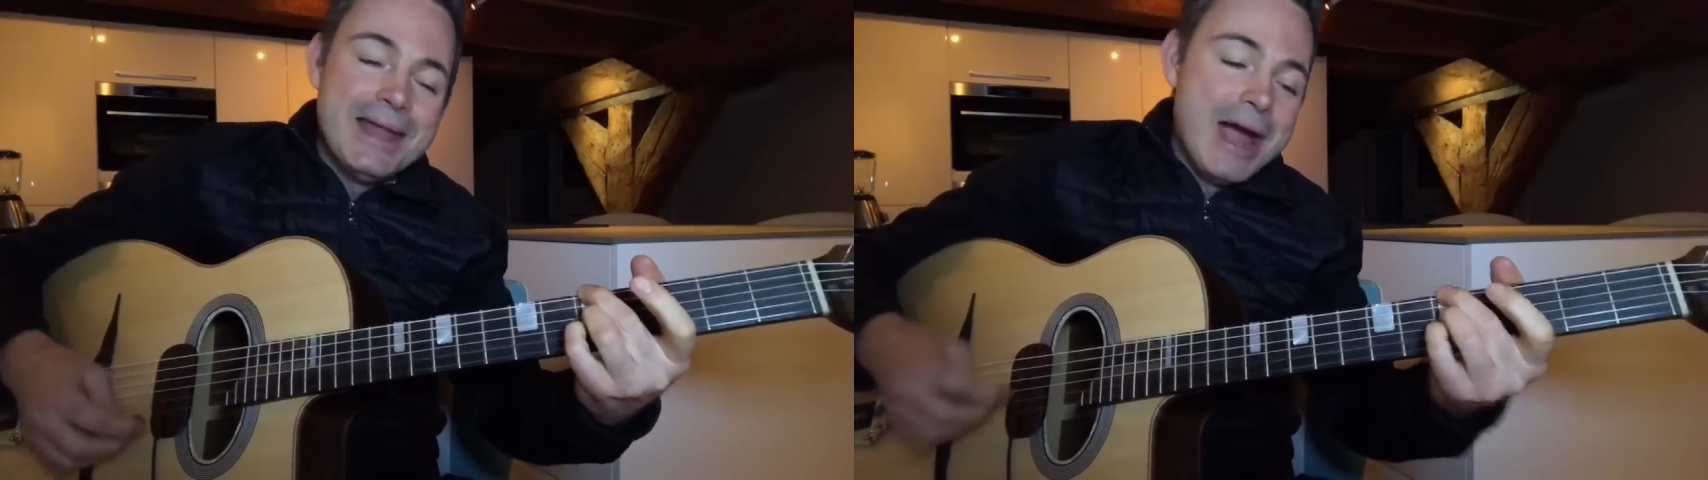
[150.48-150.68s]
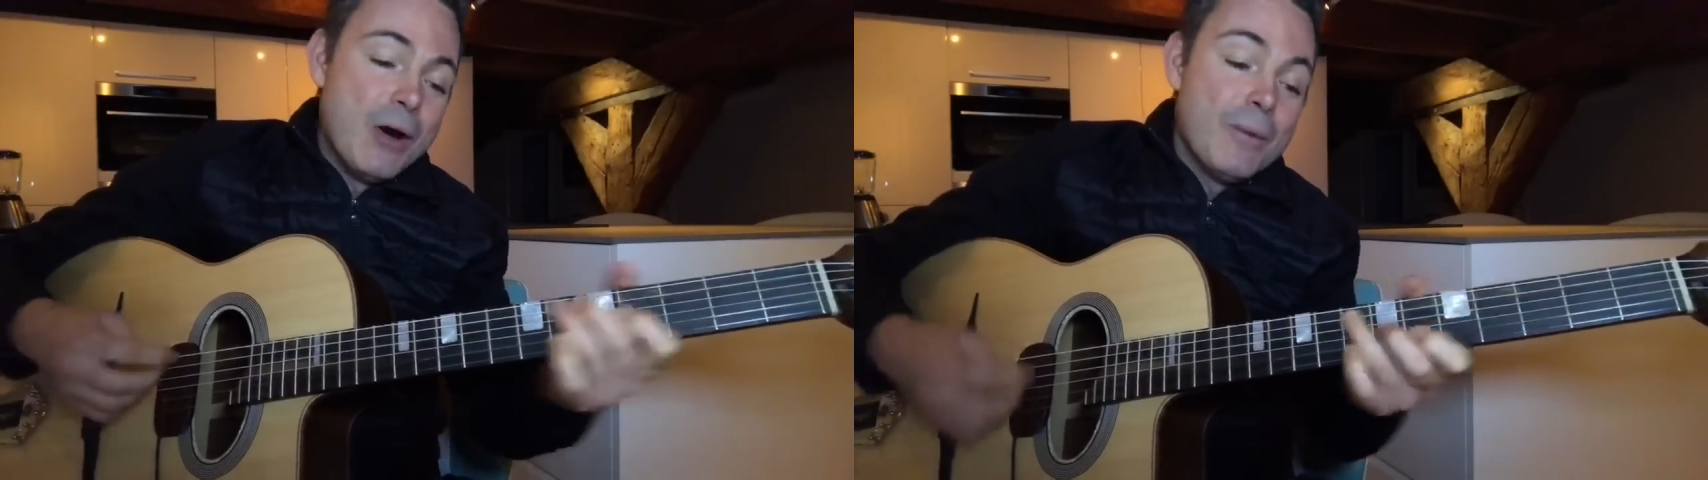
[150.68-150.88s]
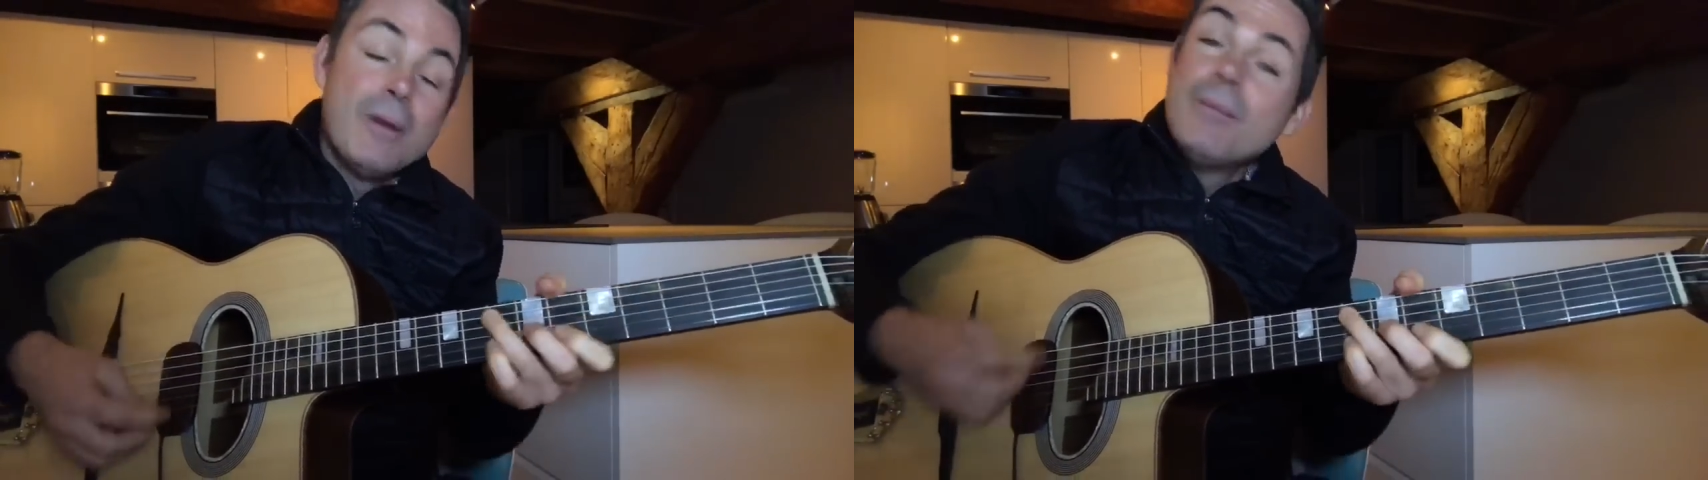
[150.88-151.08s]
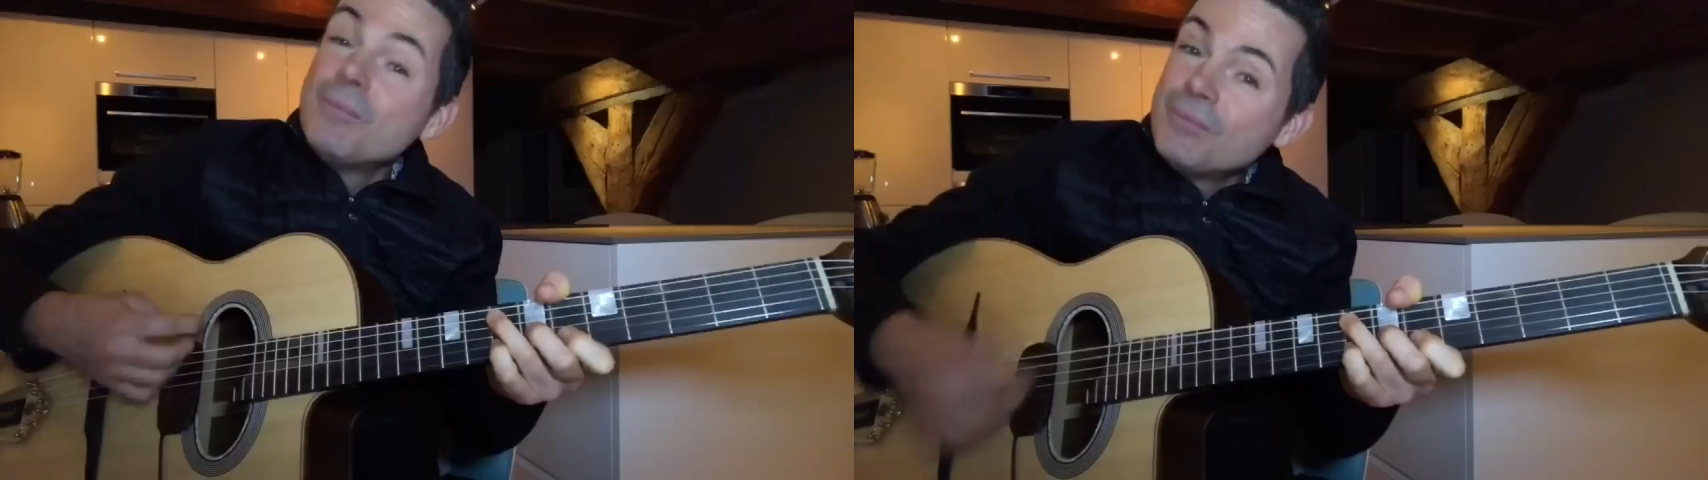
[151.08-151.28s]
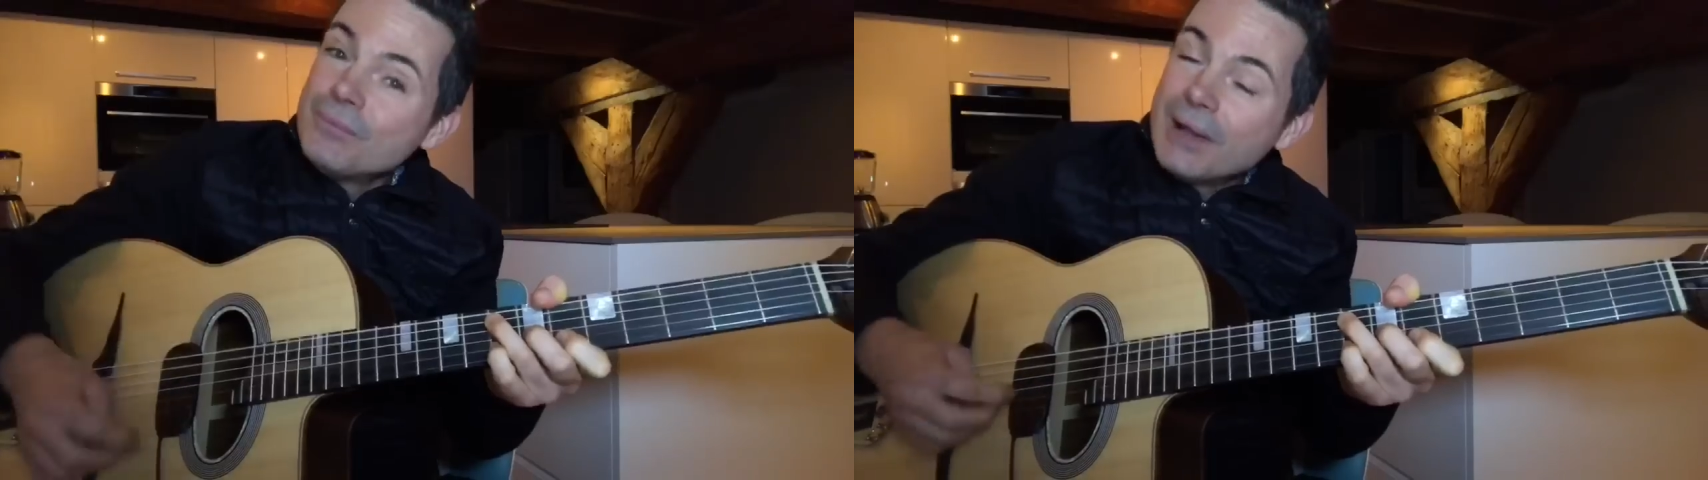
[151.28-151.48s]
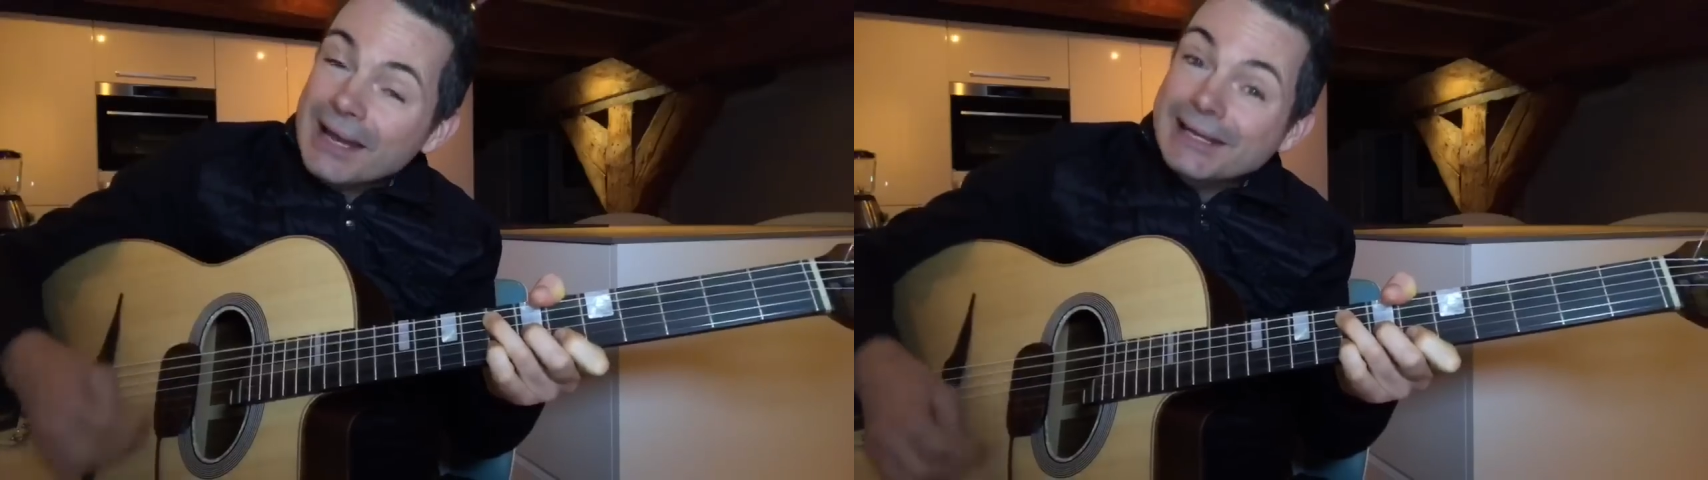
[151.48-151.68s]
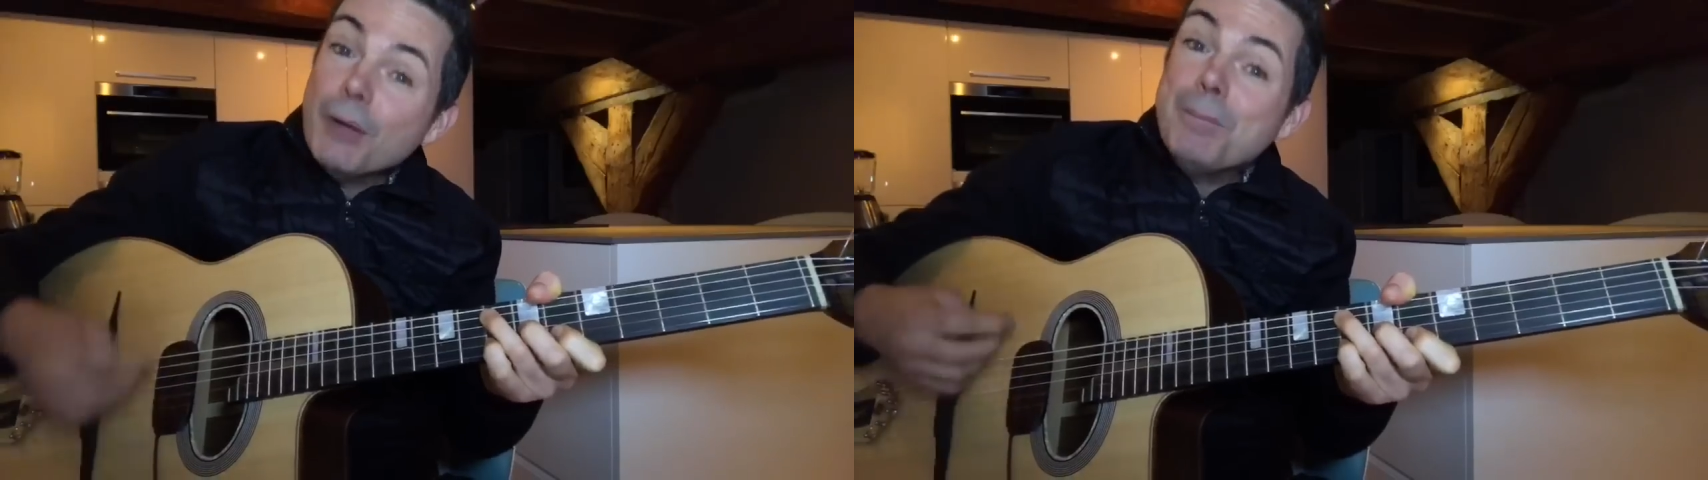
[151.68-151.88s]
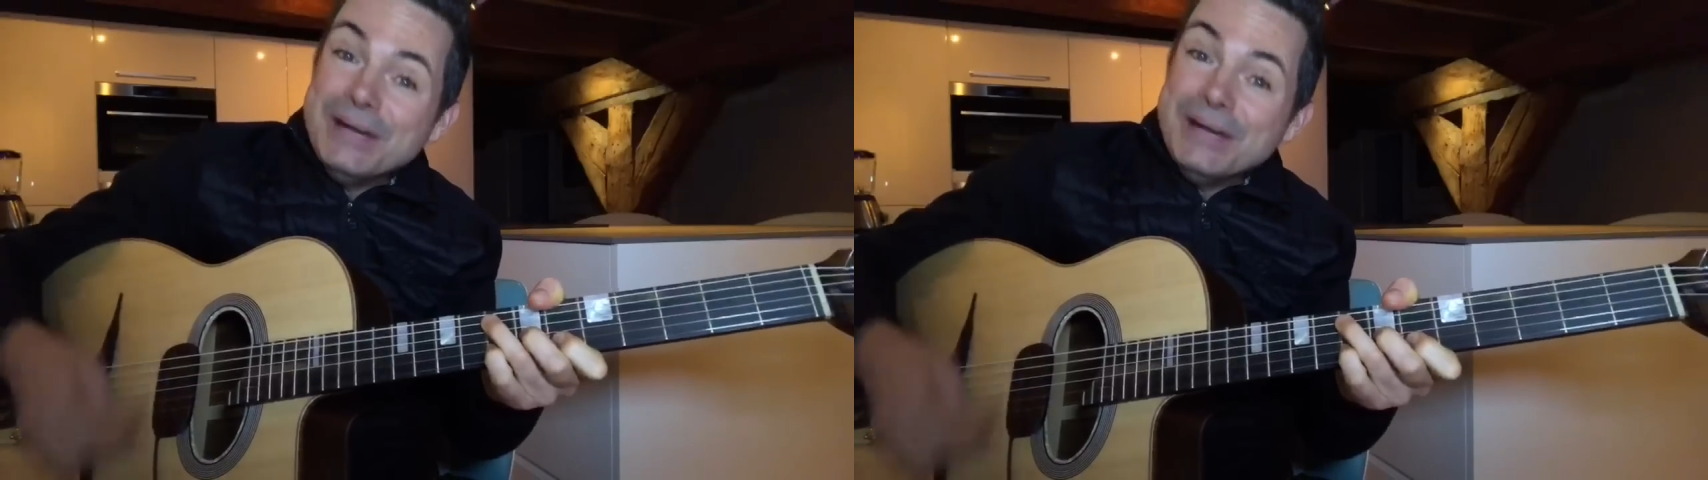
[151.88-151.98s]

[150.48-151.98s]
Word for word: Now, a little